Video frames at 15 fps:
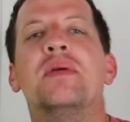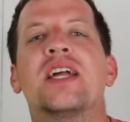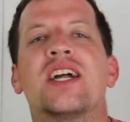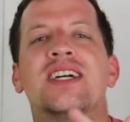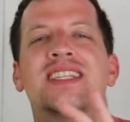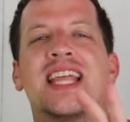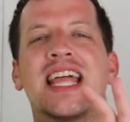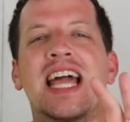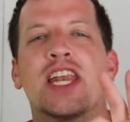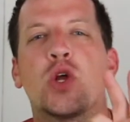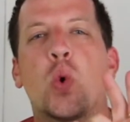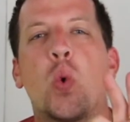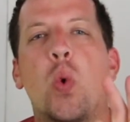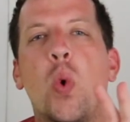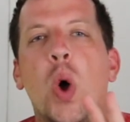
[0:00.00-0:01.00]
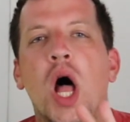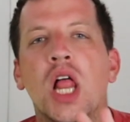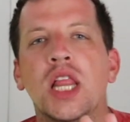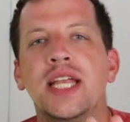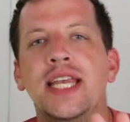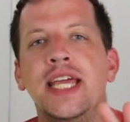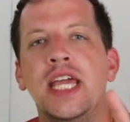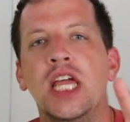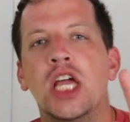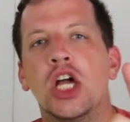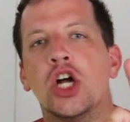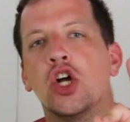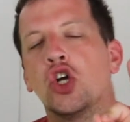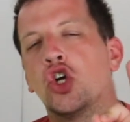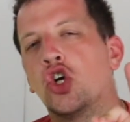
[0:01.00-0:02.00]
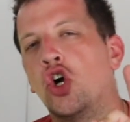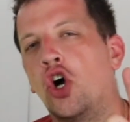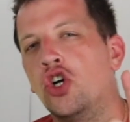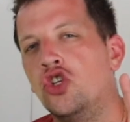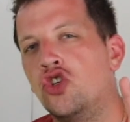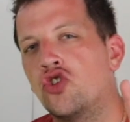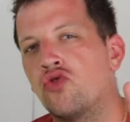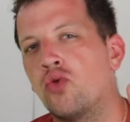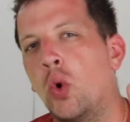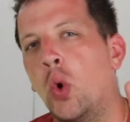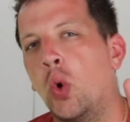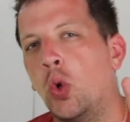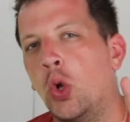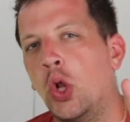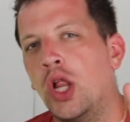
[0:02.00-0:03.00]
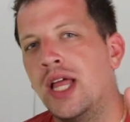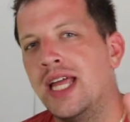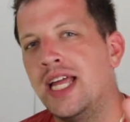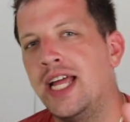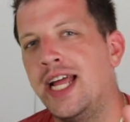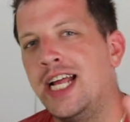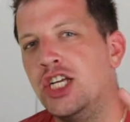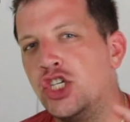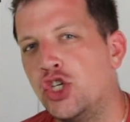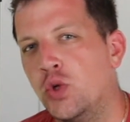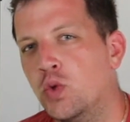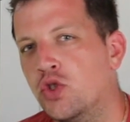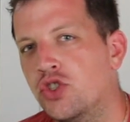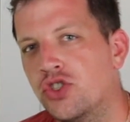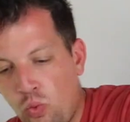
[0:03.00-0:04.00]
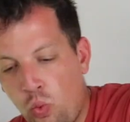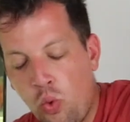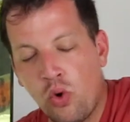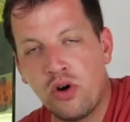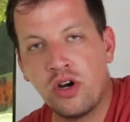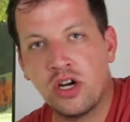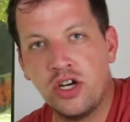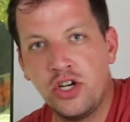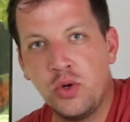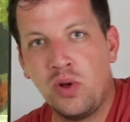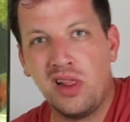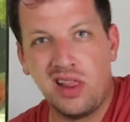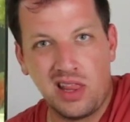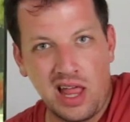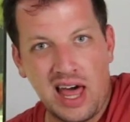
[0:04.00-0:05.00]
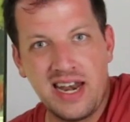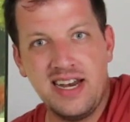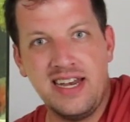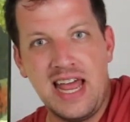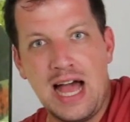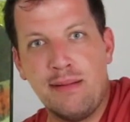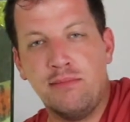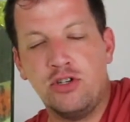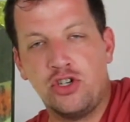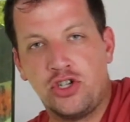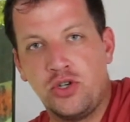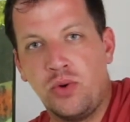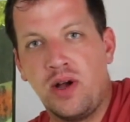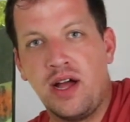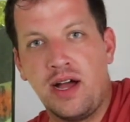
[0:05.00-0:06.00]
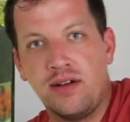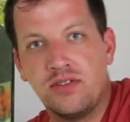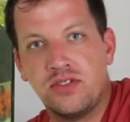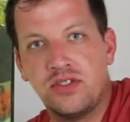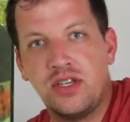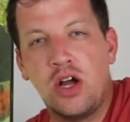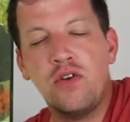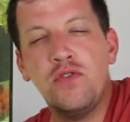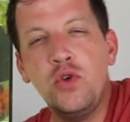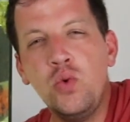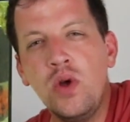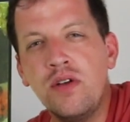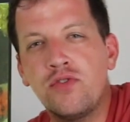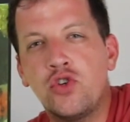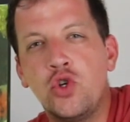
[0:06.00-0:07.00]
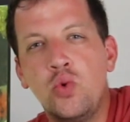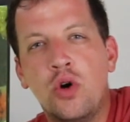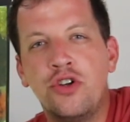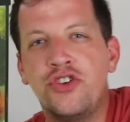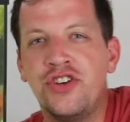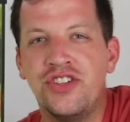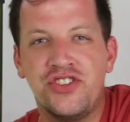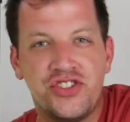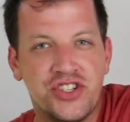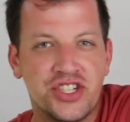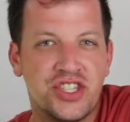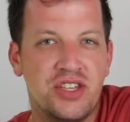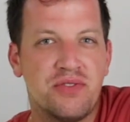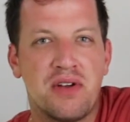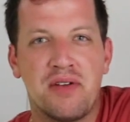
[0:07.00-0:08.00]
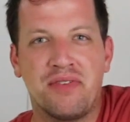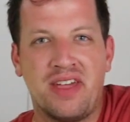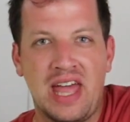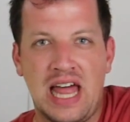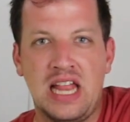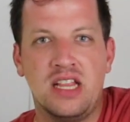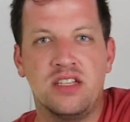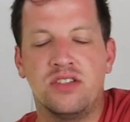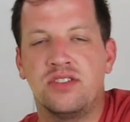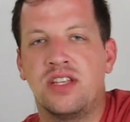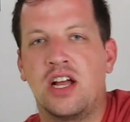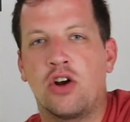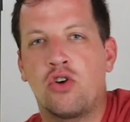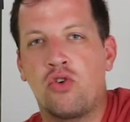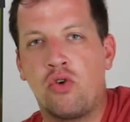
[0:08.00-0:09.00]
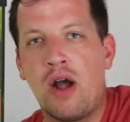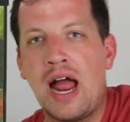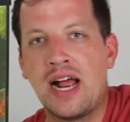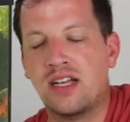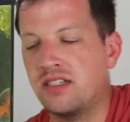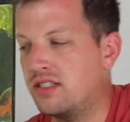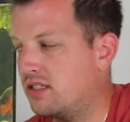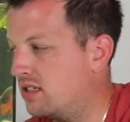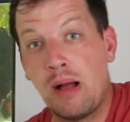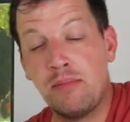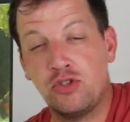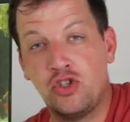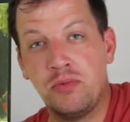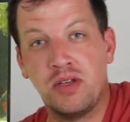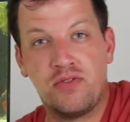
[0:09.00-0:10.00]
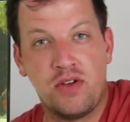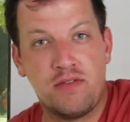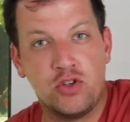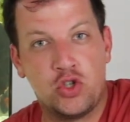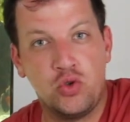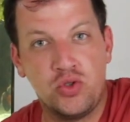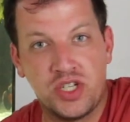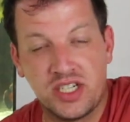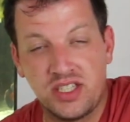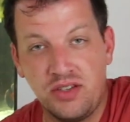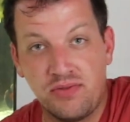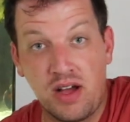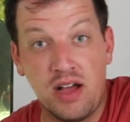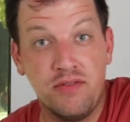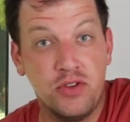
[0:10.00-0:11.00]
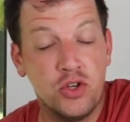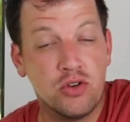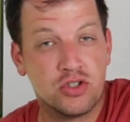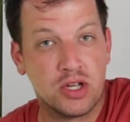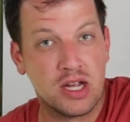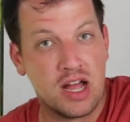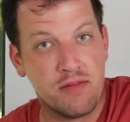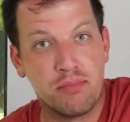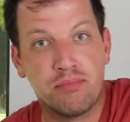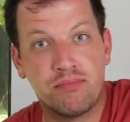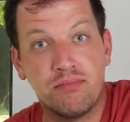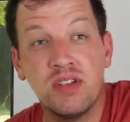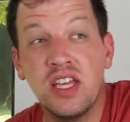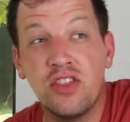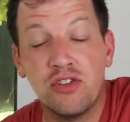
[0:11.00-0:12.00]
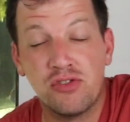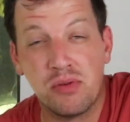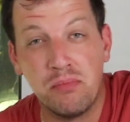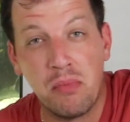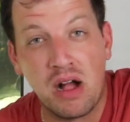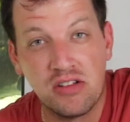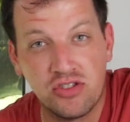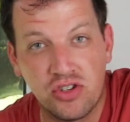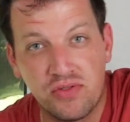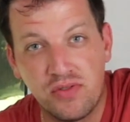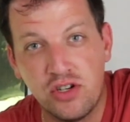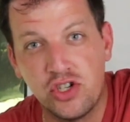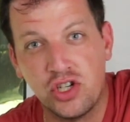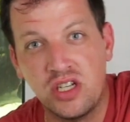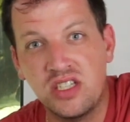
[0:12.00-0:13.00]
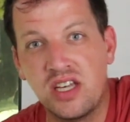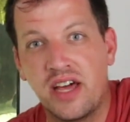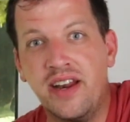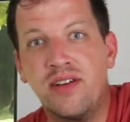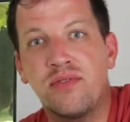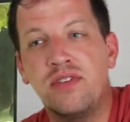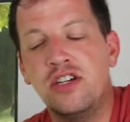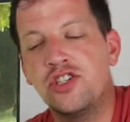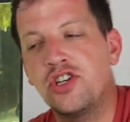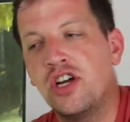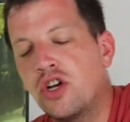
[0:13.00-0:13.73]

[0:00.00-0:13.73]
Because they had quality control issues. Water can do a lot of damage to a house. Now, if you have 265 gallons that cracks, I'm assuming if you have a 265, you also have either some monster fish, exotic fish.